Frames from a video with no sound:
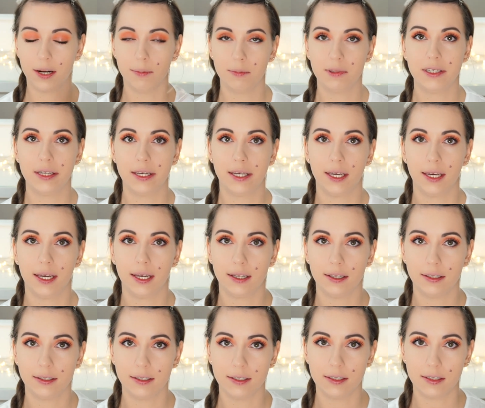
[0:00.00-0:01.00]
I'm taking
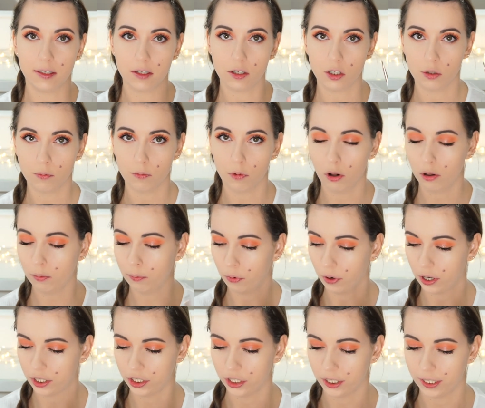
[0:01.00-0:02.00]
this small
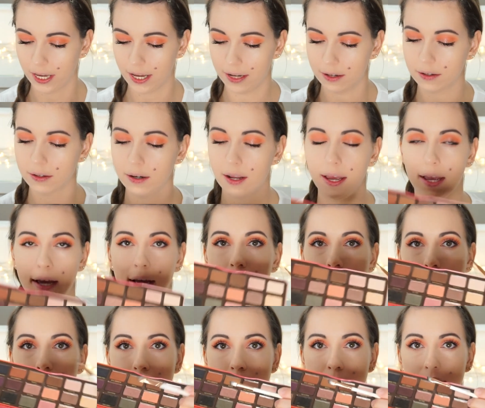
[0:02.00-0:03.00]
brush again
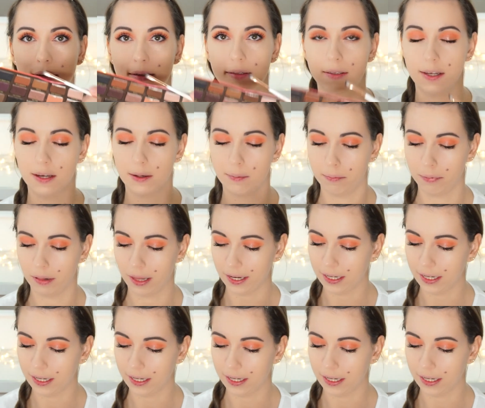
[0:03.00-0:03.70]
and the black